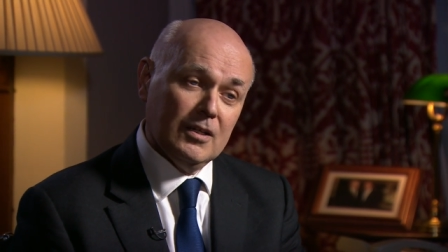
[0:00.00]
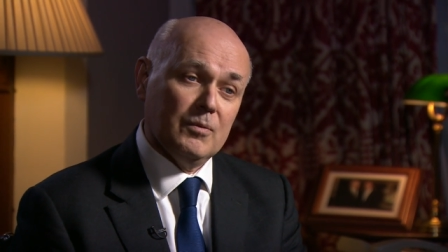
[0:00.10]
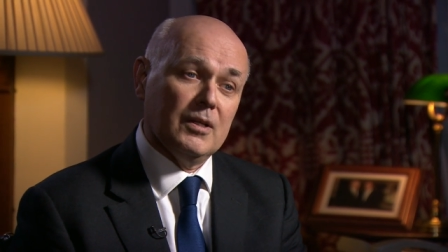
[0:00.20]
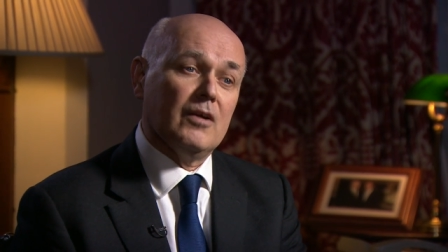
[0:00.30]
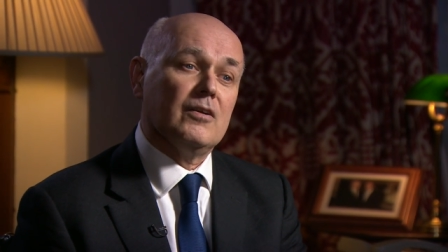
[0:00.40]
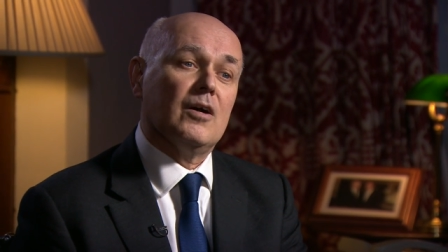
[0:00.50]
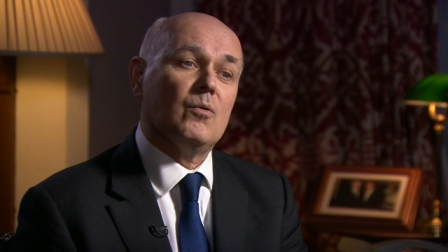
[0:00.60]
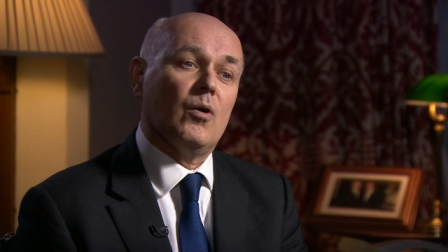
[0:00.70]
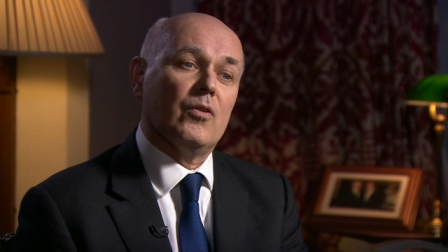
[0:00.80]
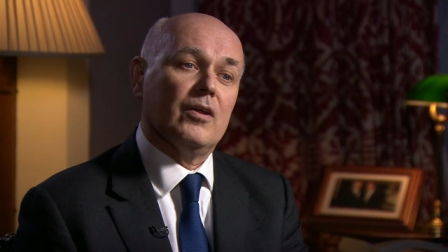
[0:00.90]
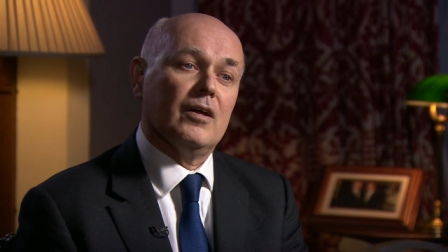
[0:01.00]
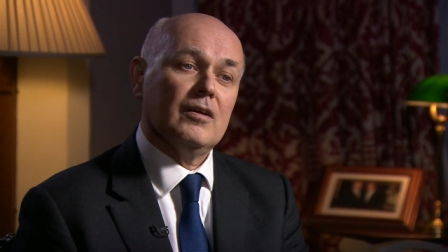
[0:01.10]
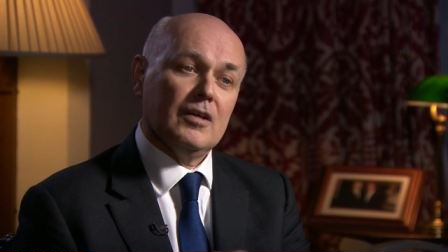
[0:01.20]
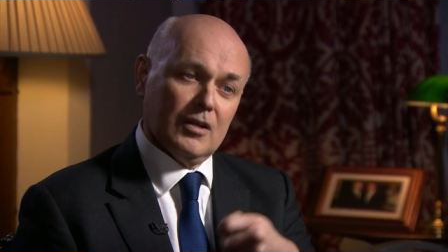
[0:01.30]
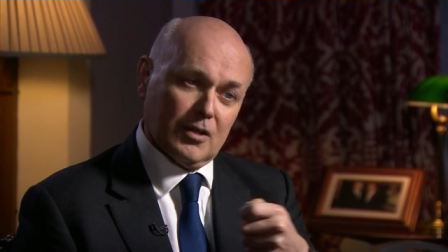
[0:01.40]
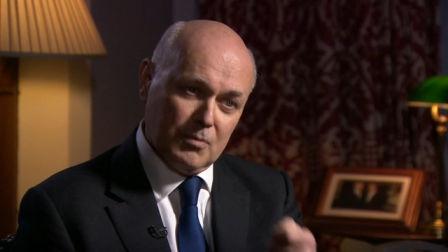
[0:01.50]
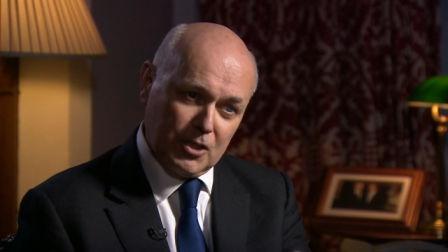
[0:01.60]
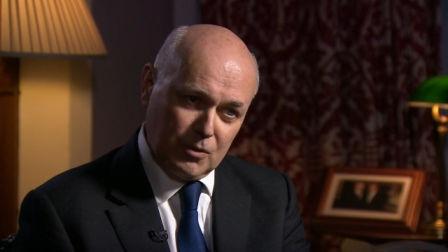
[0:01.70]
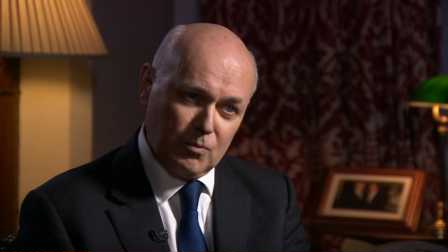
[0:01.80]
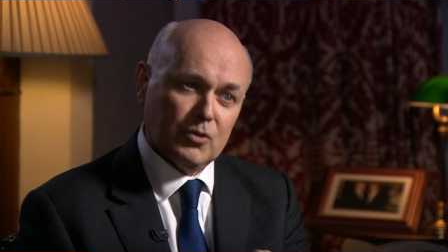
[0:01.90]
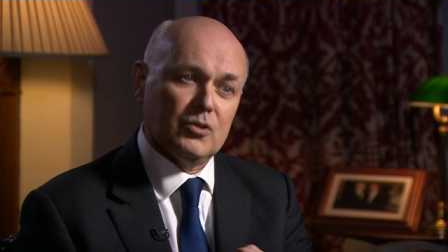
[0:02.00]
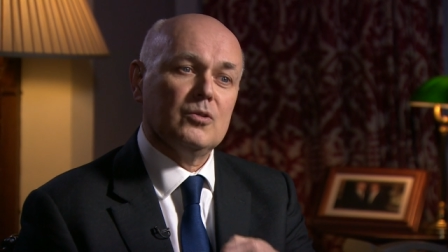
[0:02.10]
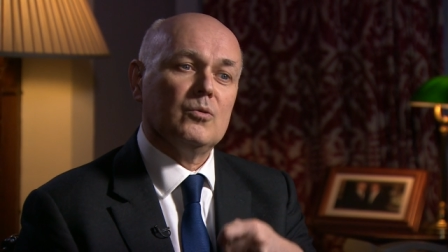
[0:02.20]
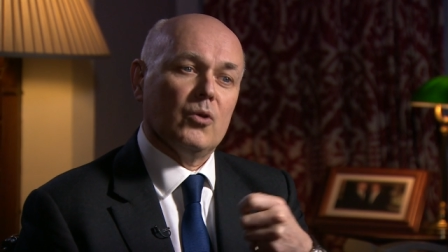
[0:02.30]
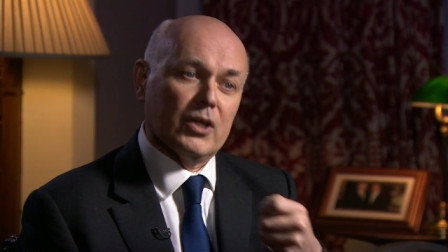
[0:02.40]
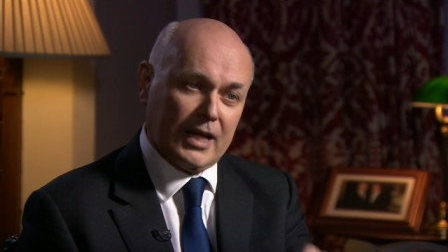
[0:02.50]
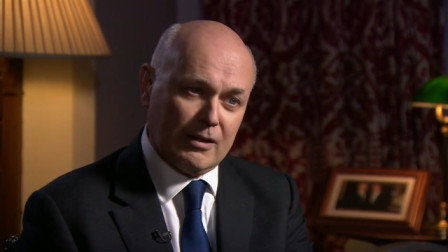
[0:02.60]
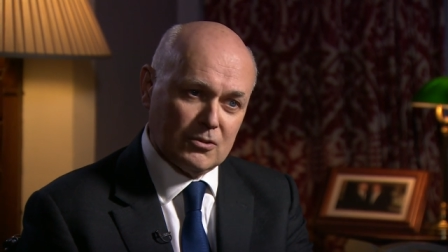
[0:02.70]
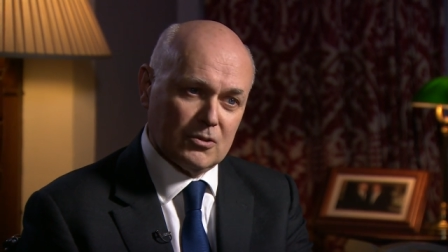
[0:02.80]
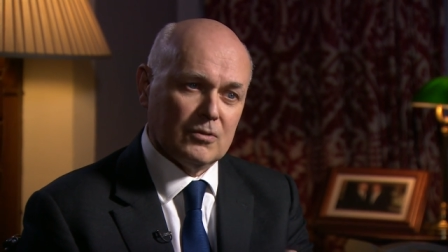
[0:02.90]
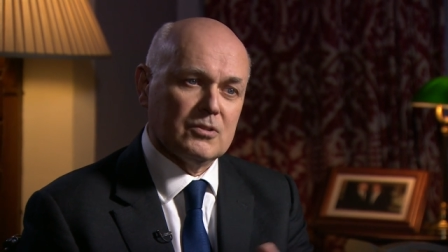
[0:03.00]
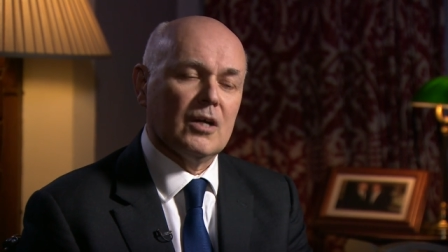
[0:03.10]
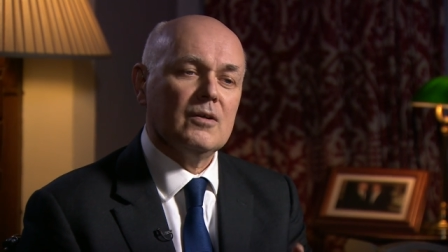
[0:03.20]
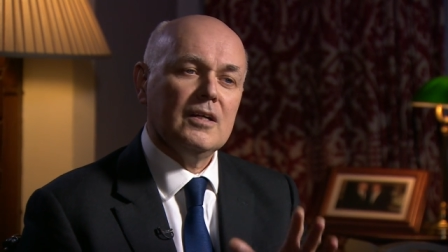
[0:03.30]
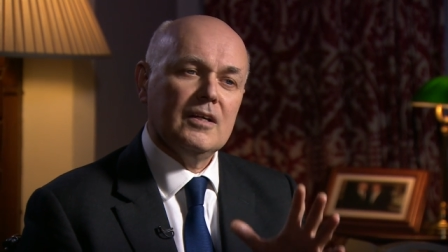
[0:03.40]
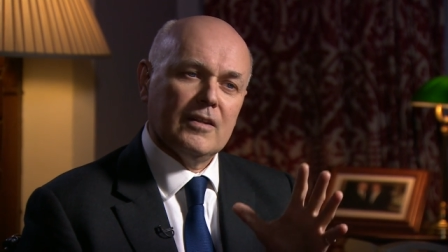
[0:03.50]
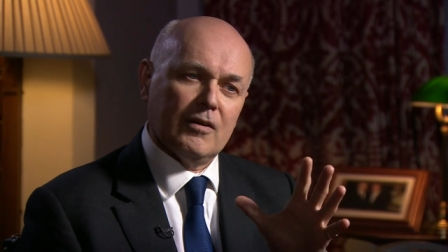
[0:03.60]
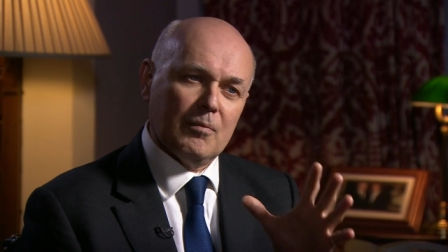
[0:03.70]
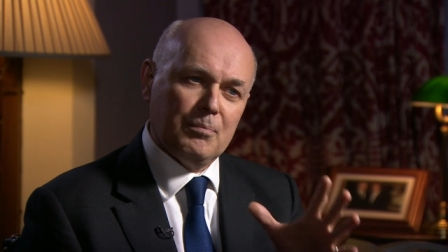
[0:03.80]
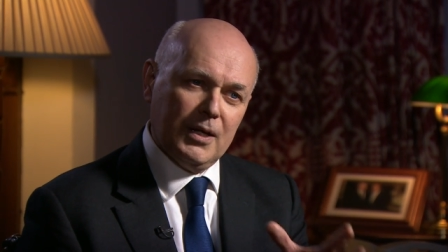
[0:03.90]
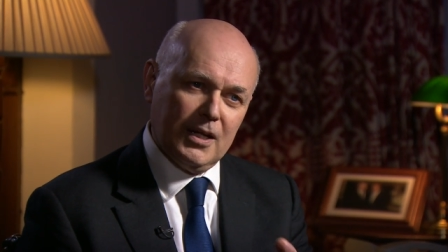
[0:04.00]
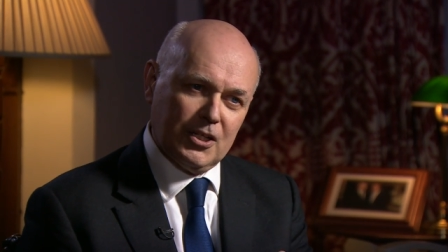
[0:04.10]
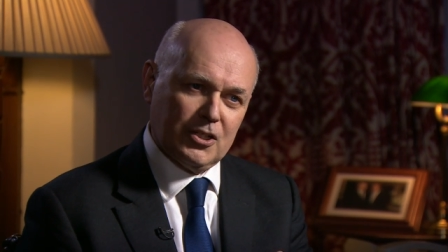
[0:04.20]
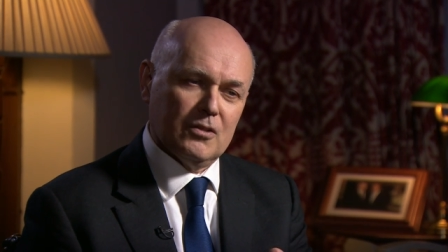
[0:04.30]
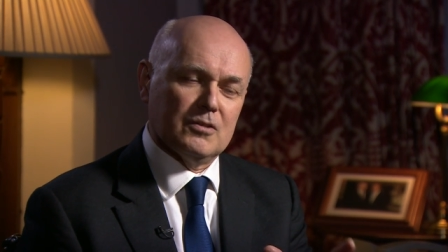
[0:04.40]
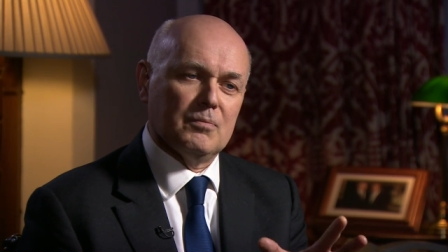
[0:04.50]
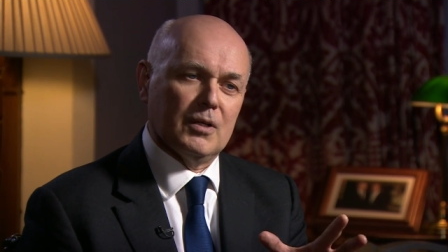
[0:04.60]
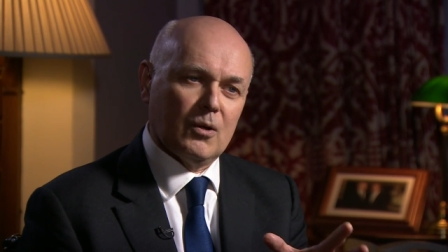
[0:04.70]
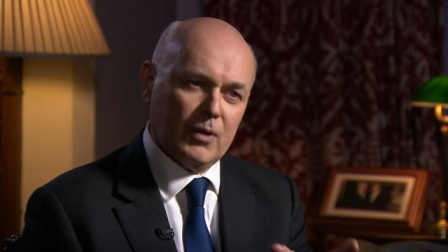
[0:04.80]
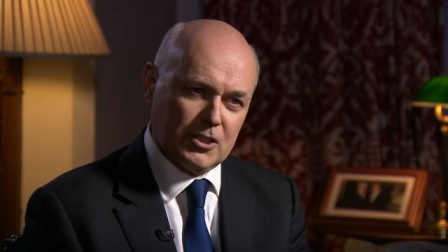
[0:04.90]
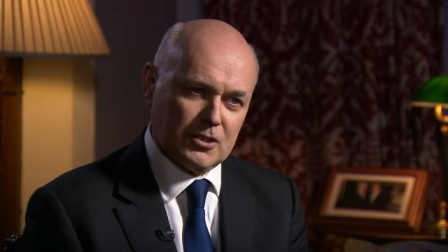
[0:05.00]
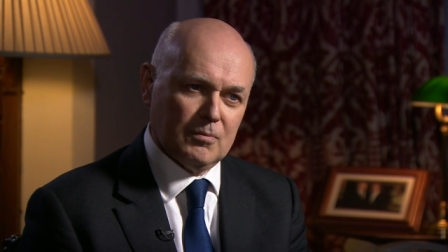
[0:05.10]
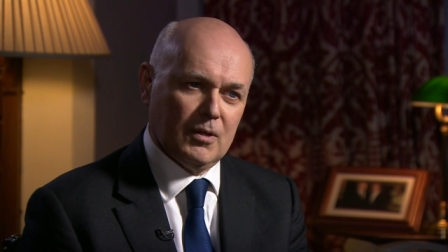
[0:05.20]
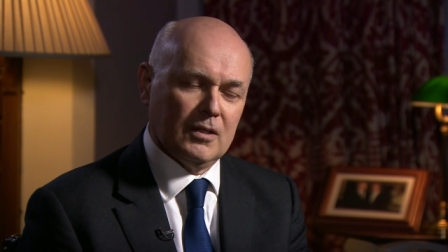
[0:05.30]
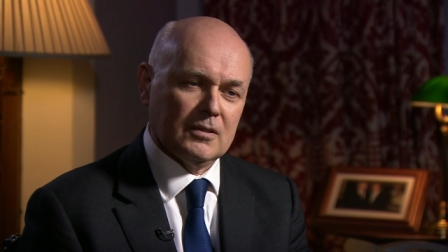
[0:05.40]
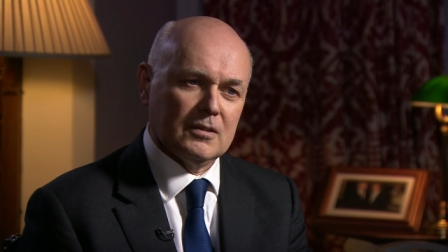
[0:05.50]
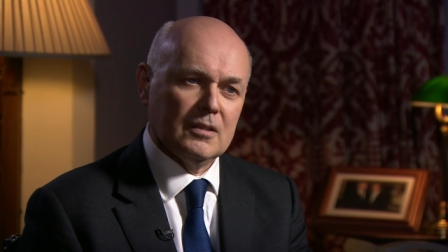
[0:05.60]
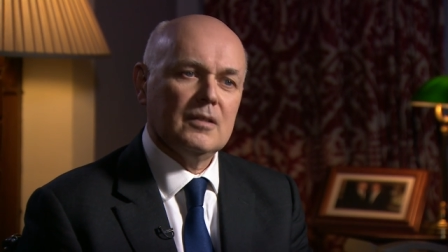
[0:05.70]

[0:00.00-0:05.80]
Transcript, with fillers: We don't know what the Commission will do or the Council. So there are big issues and big question marks.